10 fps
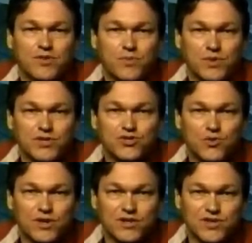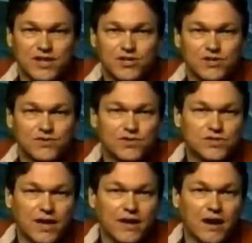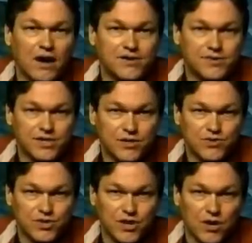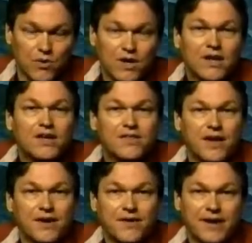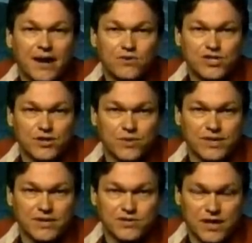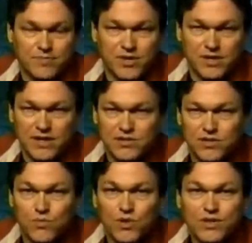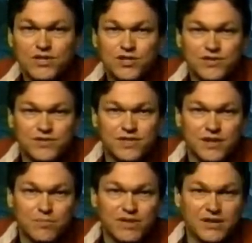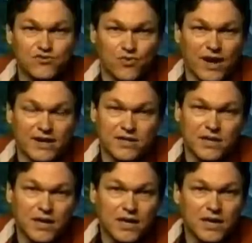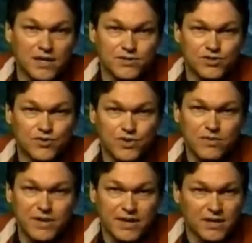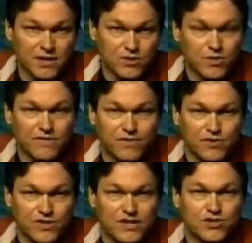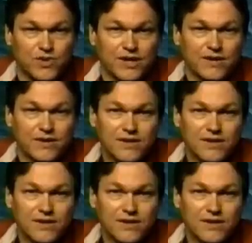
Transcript: religious organizations, say 100 years ago, that are now generally accepted. It's the religions that are being dragged kicking and screaming into the 21st century.